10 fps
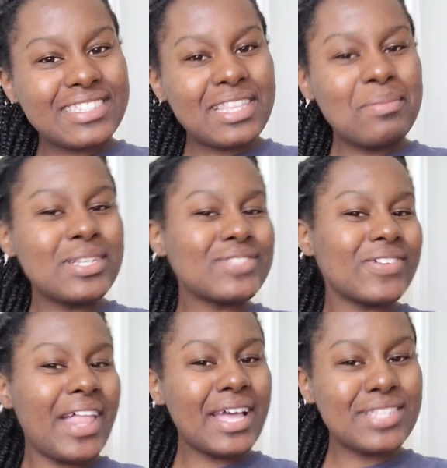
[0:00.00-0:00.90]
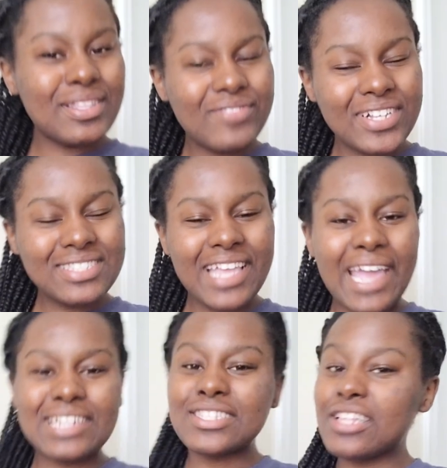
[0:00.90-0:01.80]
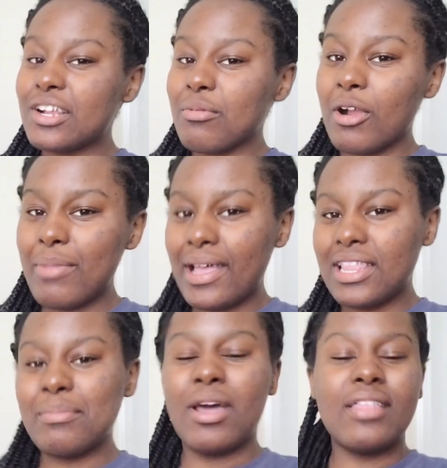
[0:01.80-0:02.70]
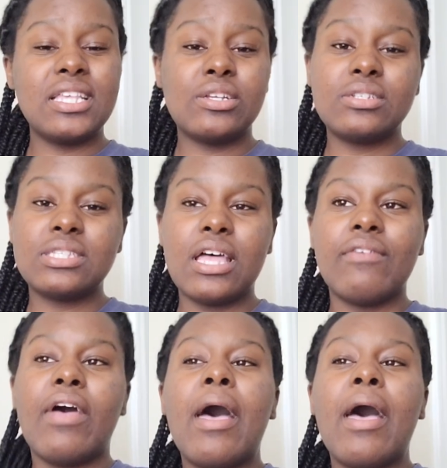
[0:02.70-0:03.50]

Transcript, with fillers: let me just relax on the first day and just learn more about them and all that sort of stuff.